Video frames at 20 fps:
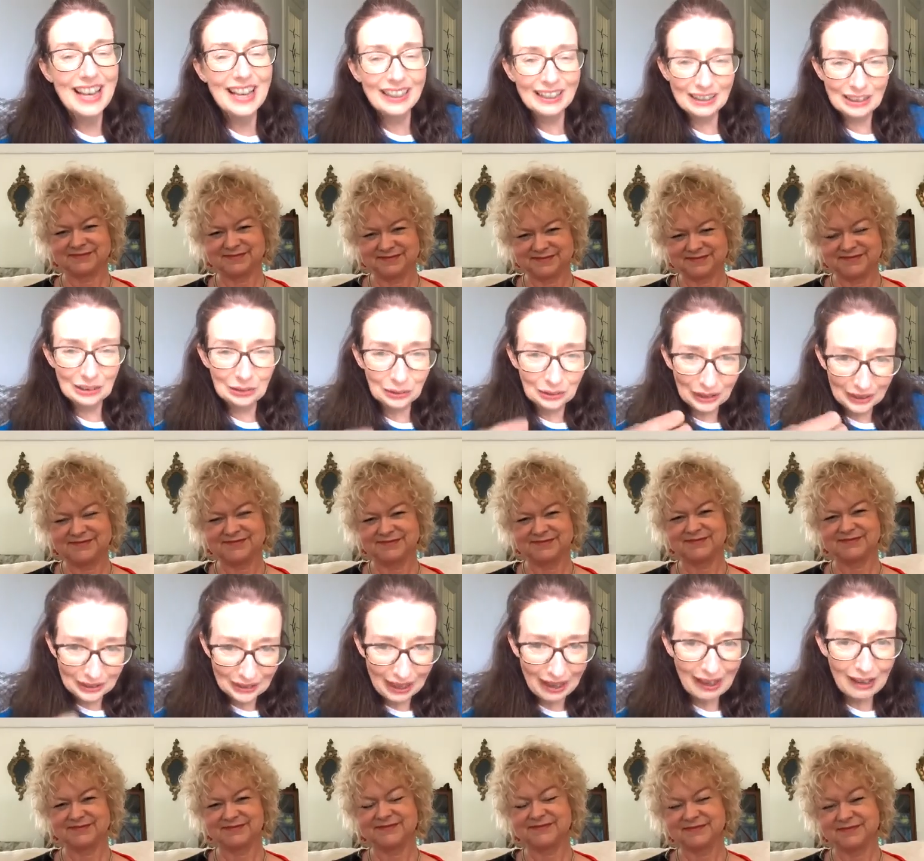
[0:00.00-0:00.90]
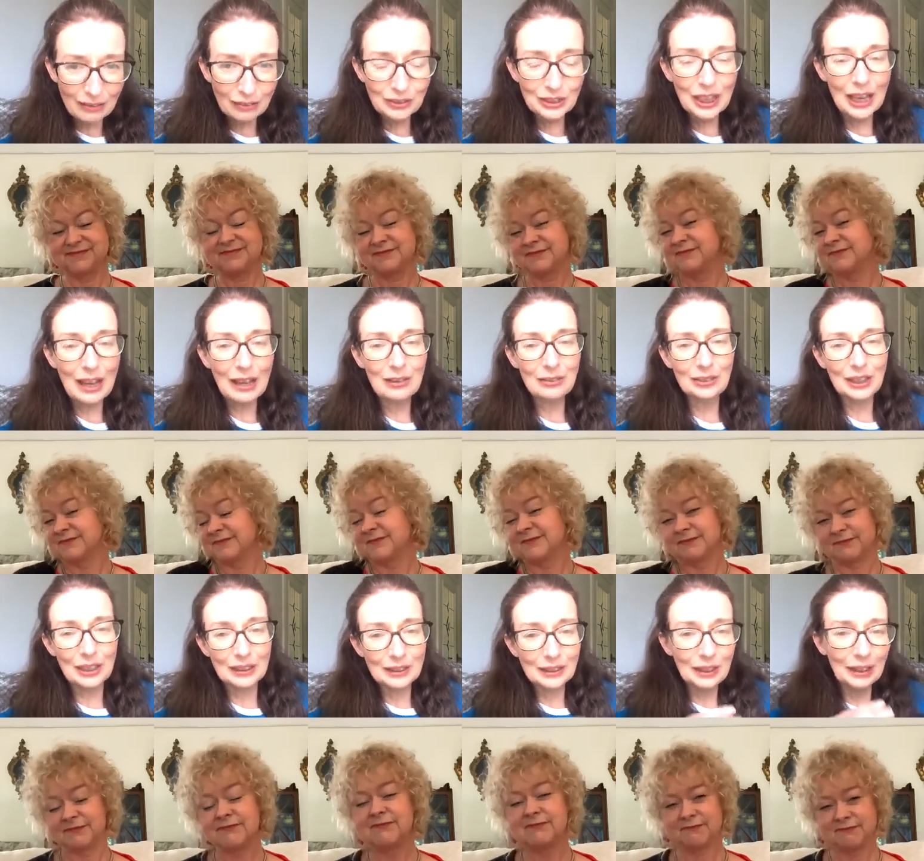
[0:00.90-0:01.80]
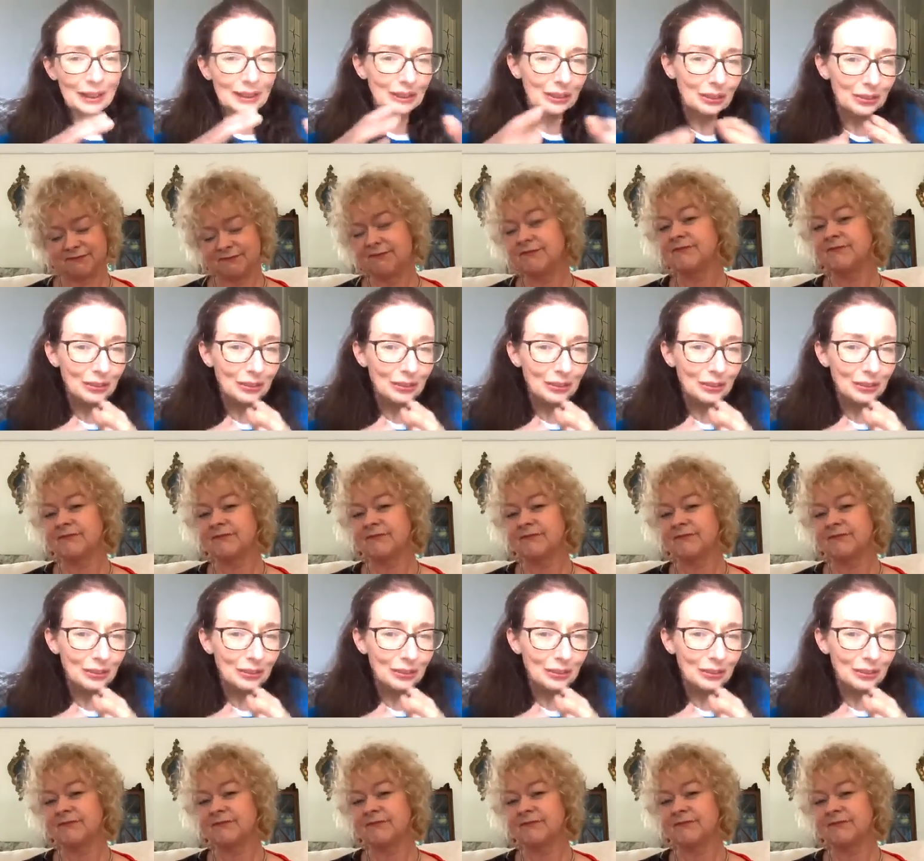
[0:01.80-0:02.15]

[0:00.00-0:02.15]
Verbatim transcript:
Speaker 1: you know, that you have to have that kind of,